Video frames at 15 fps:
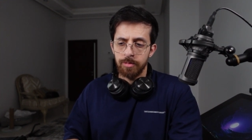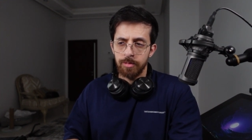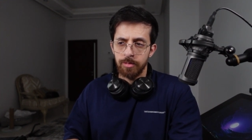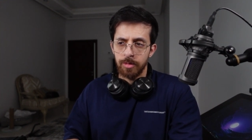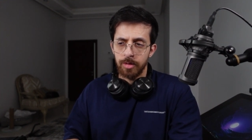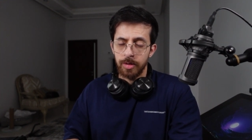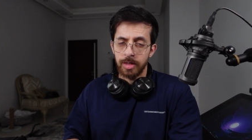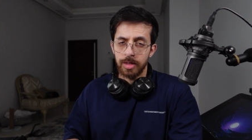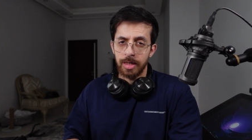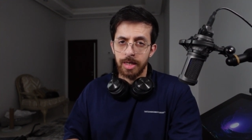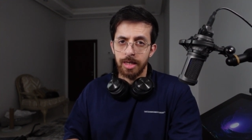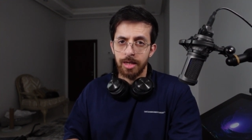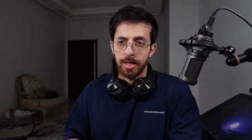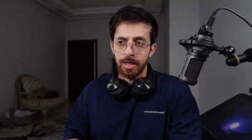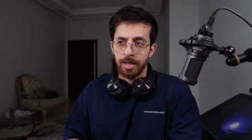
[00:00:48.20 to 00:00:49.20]
the reason I
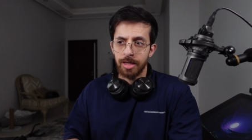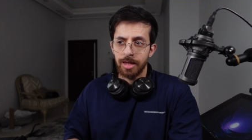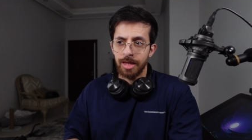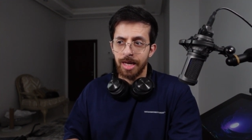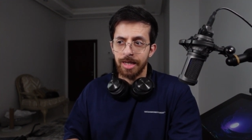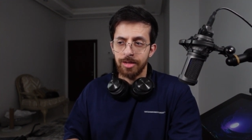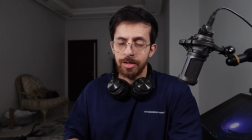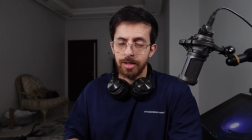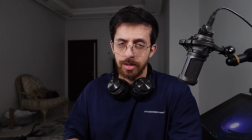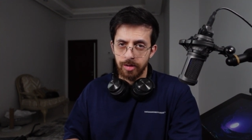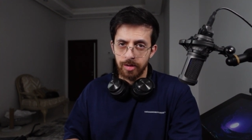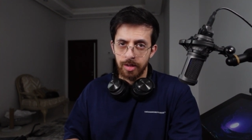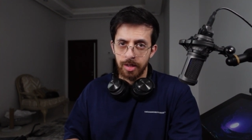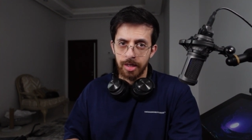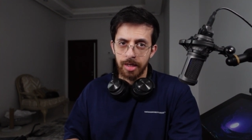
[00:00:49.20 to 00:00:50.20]
think that
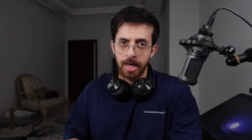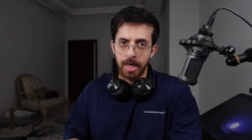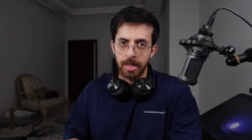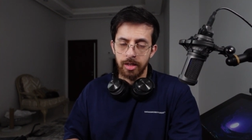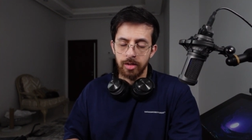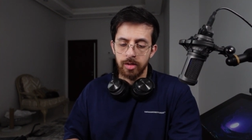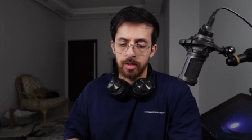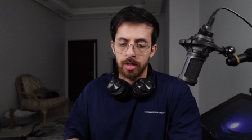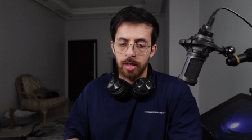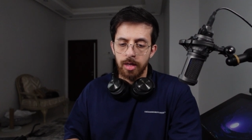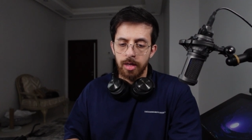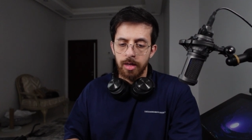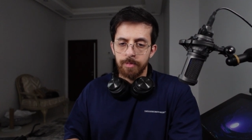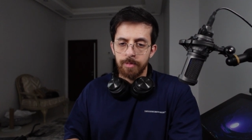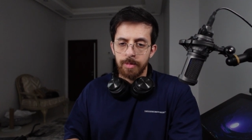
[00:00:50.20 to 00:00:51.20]
is the case,
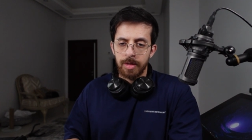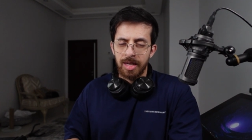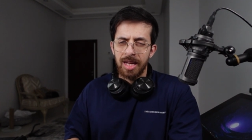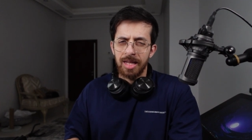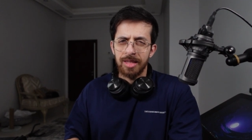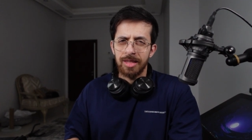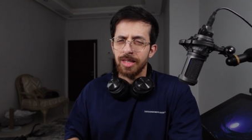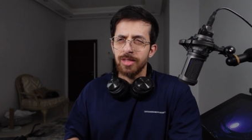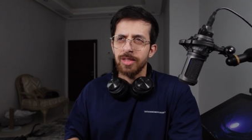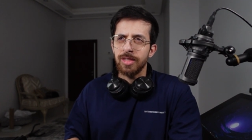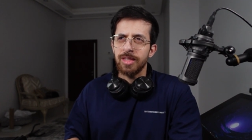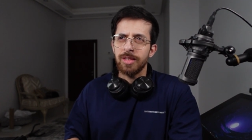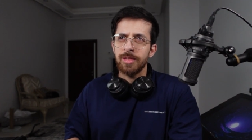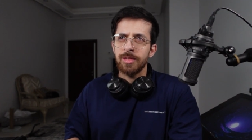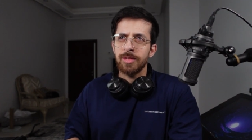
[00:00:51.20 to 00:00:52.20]

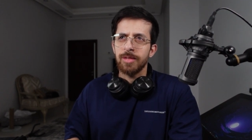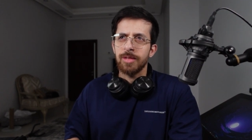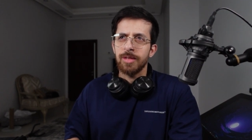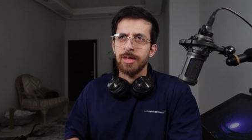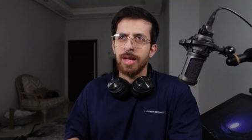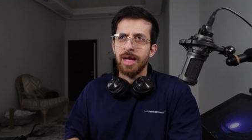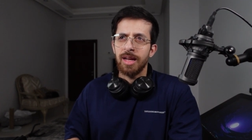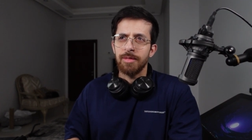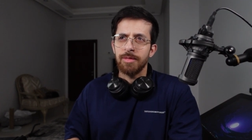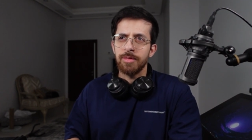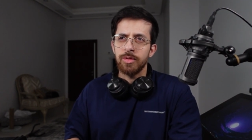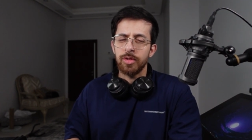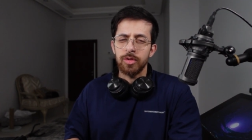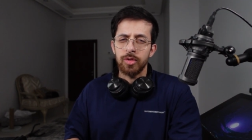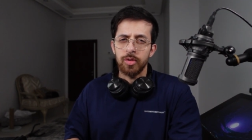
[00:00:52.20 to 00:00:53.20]
doesn't
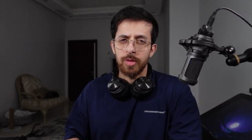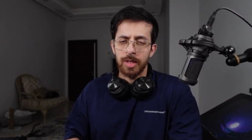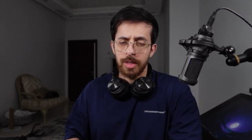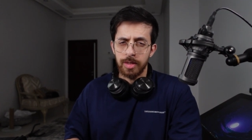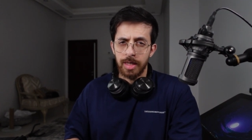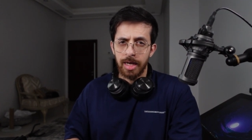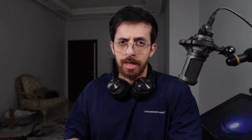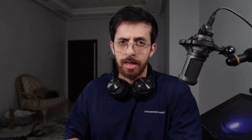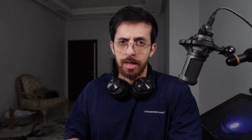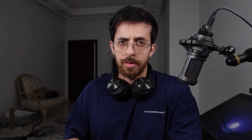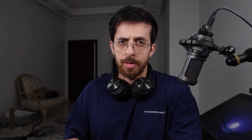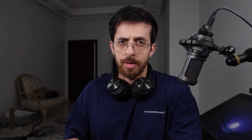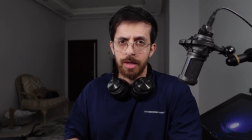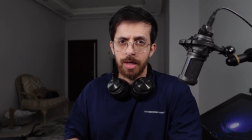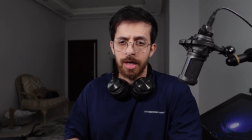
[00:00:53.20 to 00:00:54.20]
have to do exactly
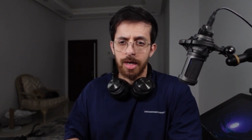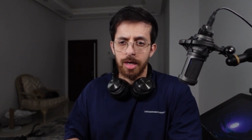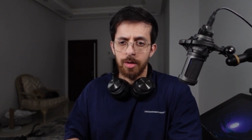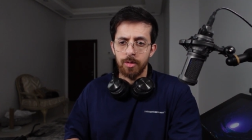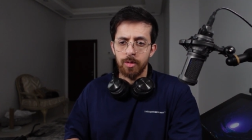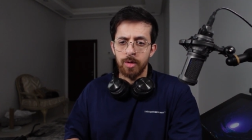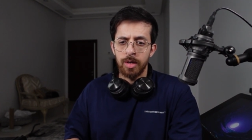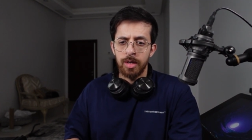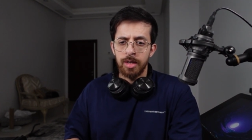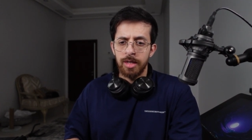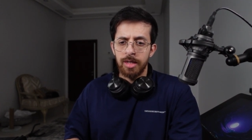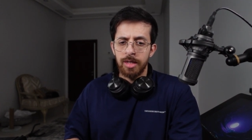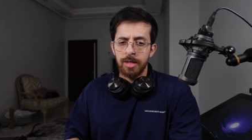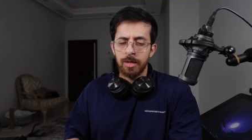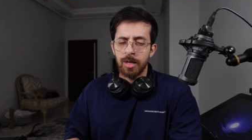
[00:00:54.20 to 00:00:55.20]
with how
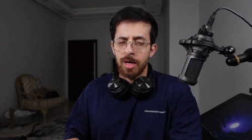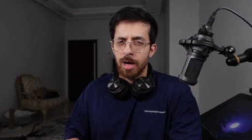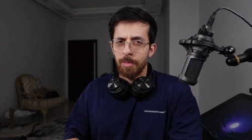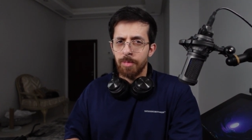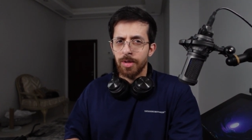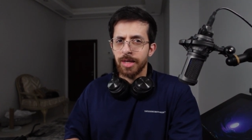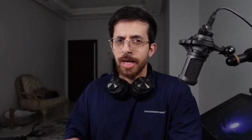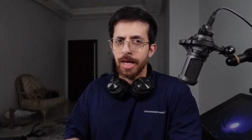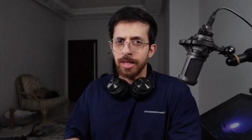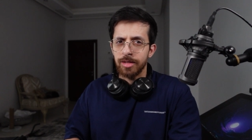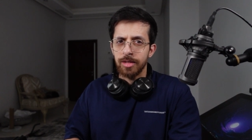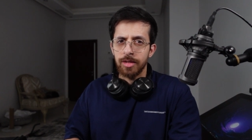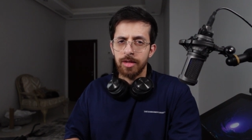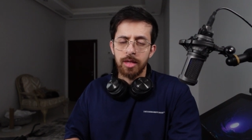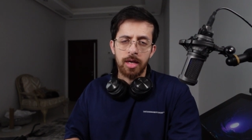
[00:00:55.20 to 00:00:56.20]

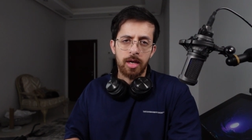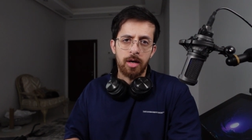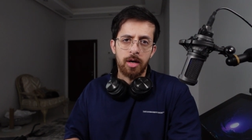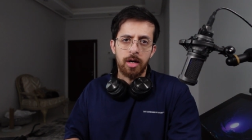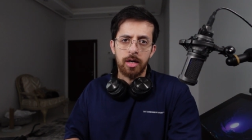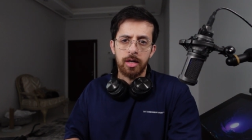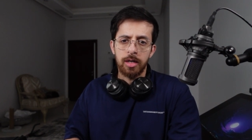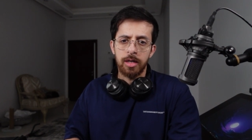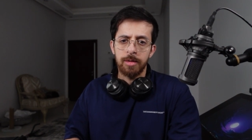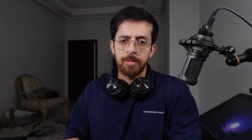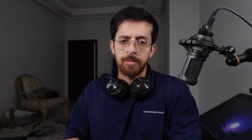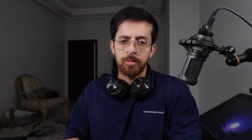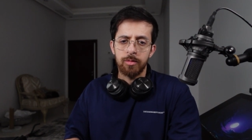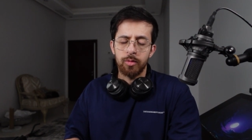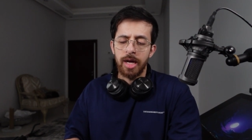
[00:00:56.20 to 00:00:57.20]
complicated they are.
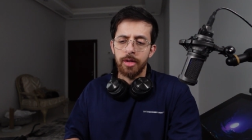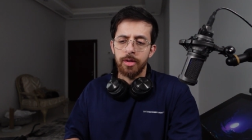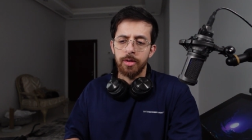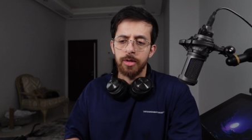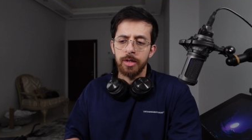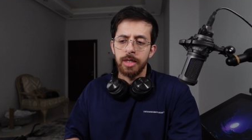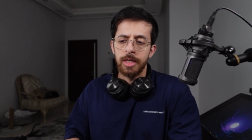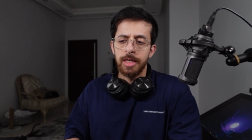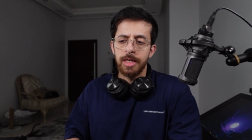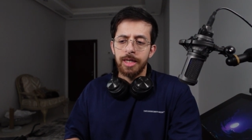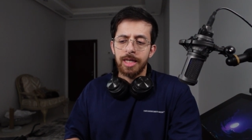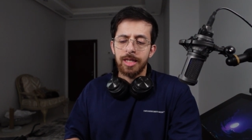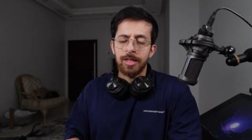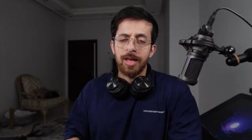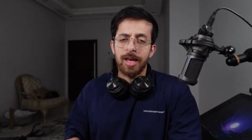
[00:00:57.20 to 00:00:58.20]
Rather,
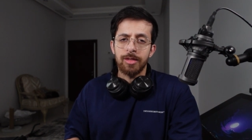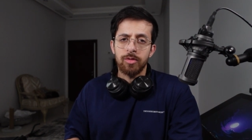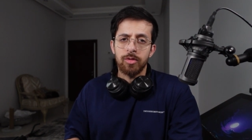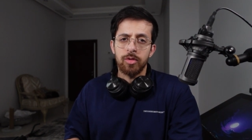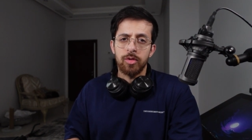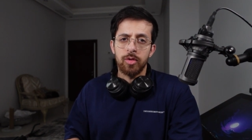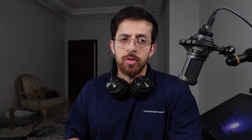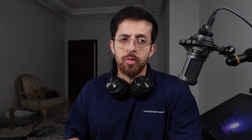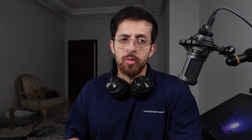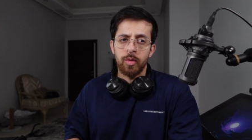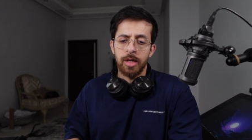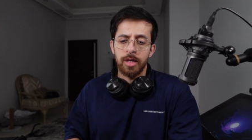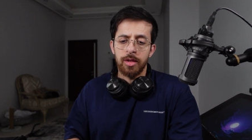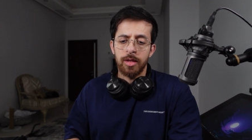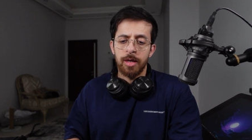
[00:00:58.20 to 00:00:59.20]
it has to do
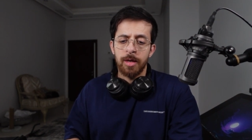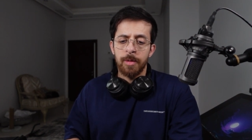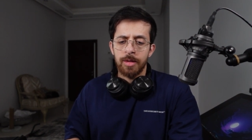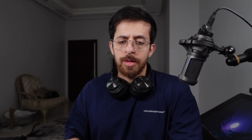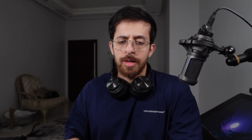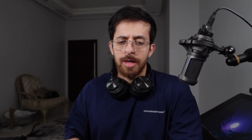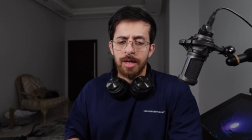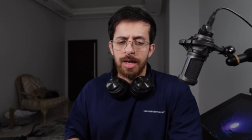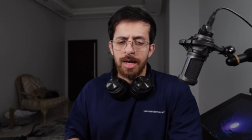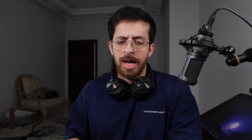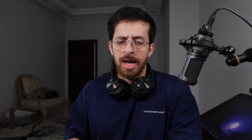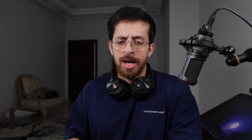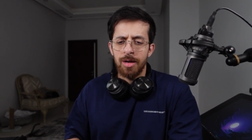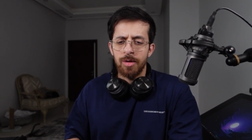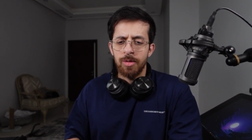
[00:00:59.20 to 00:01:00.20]
with
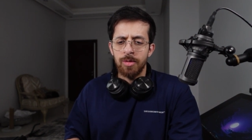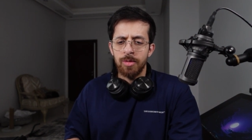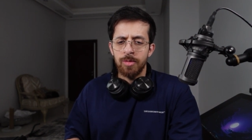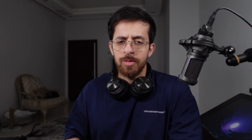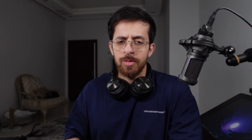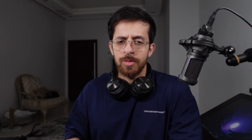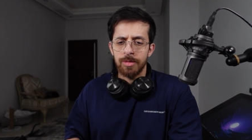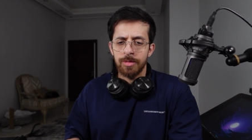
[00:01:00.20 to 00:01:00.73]
how